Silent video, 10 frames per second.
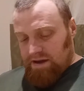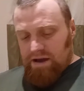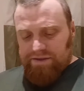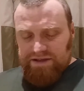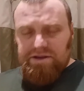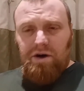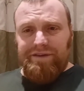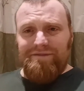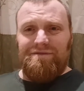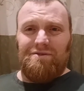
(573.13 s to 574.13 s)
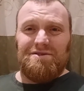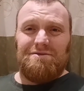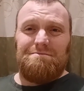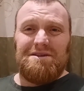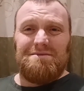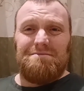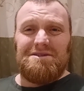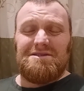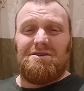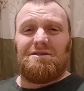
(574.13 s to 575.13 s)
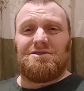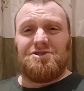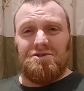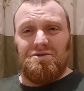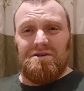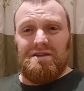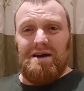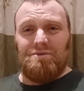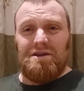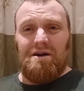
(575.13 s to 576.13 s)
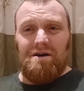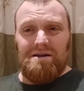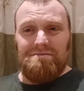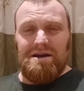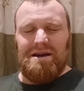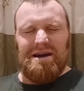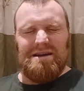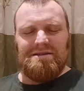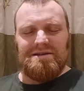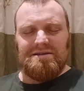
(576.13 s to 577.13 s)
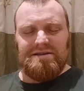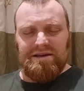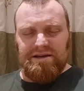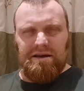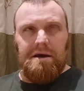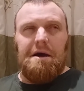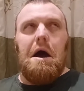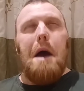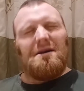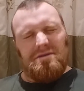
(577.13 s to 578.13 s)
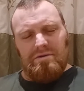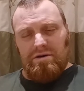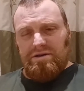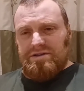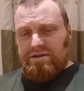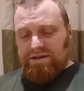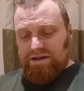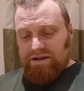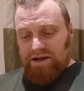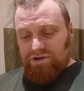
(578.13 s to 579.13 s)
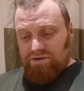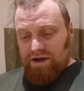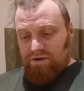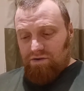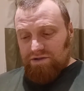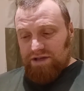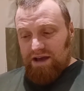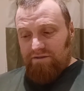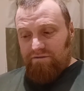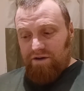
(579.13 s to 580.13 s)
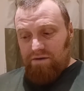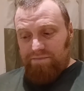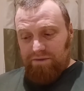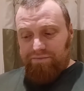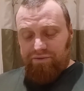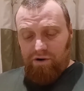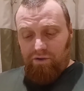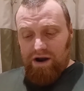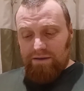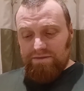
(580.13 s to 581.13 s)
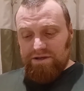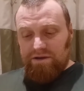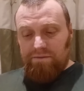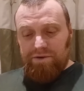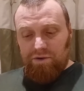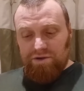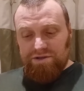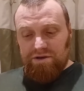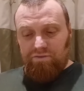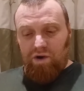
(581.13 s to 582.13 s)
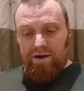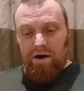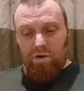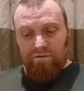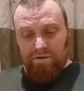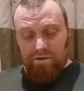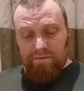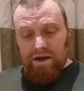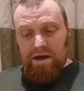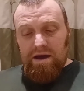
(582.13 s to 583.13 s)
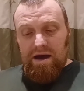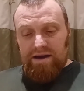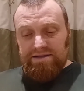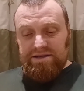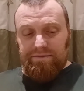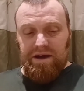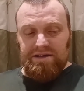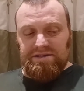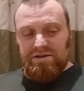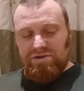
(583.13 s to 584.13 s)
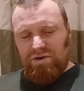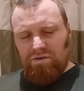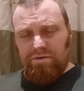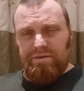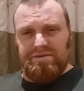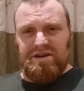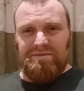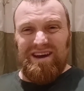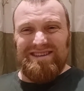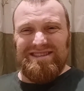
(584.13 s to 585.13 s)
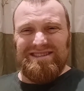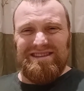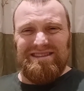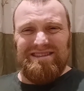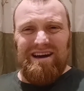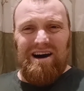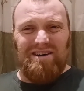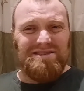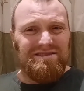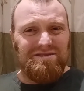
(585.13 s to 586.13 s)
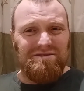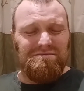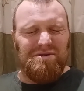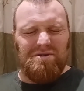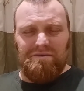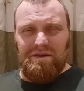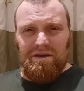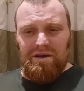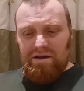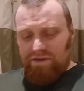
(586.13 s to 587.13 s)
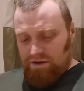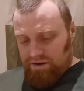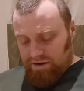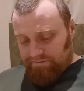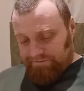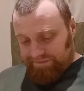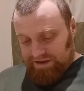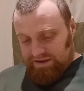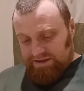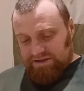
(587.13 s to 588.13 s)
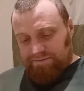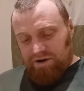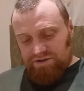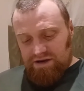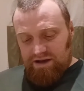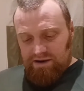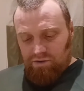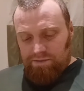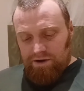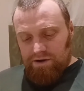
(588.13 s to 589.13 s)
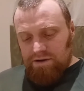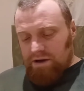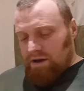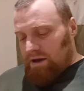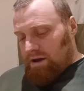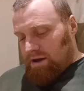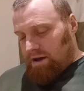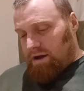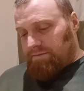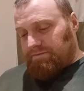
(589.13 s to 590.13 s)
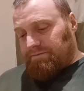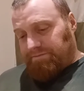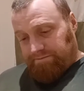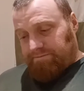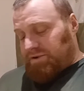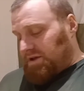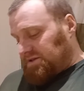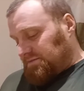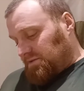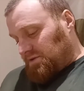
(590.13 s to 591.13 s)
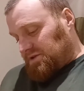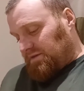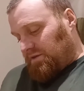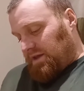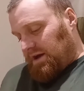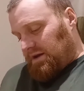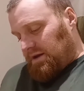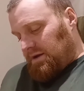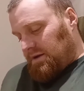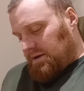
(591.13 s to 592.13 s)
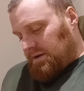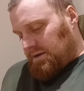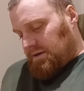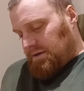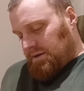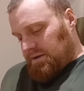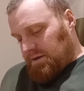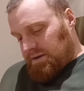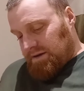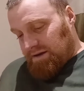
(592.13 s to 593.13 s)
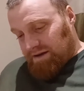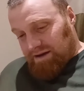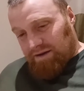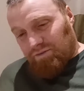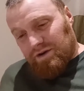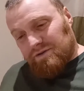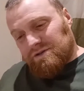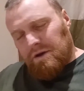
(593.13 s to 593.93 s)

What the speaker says: There's a lot of influence from bits and pieces like Dune and that, with the Iron Men and the synthetic nature of Necrons. They have big programs and computers that run over them, and in some cases control them, in some cases answer to them, but the line is supposedly a little blurred. But there's some good stuff on that in here. And what else?